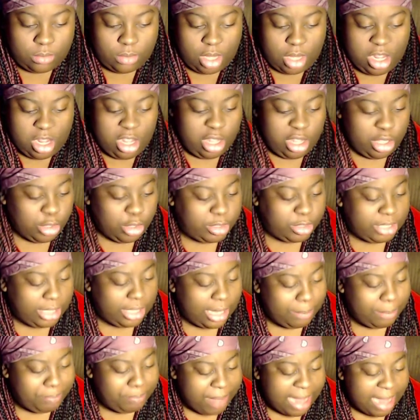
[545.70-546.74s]
You should get
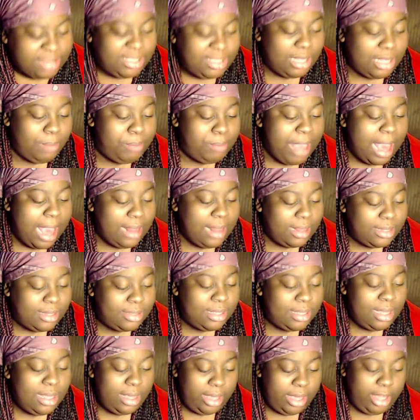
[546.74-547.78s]
back to the palace,
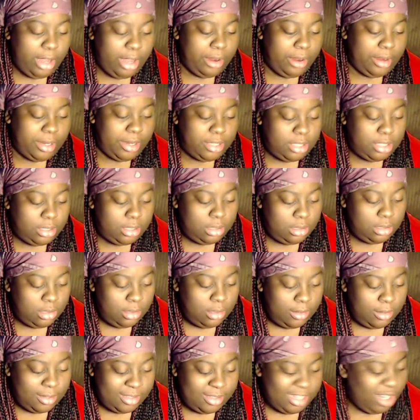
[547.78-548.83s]
he urged.
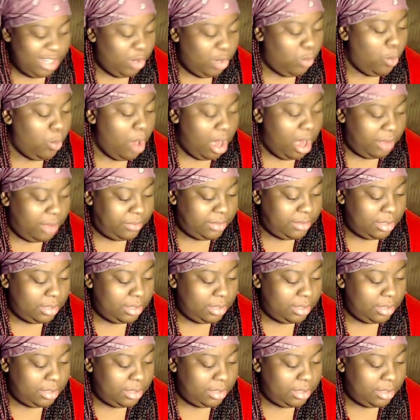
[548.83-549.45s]
She quaffed.